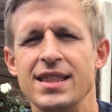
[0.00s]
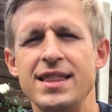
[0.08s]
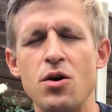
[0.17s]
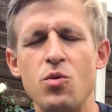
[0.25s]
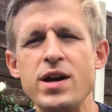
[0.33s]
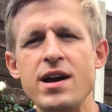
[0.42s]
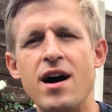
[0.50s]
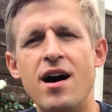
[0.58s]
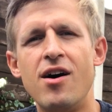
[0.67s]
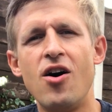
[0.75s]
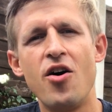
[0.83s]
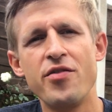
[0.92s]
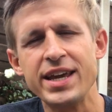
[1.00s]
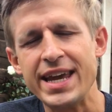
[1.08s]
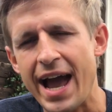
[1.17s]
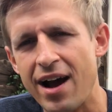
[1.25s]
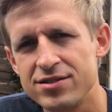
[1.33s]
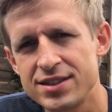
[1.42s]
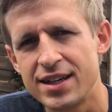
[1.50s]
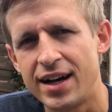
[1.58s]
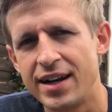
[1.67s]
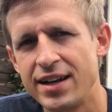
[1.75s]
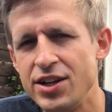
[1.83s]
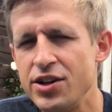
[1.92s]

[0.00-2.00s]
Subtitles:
than we are on the outside.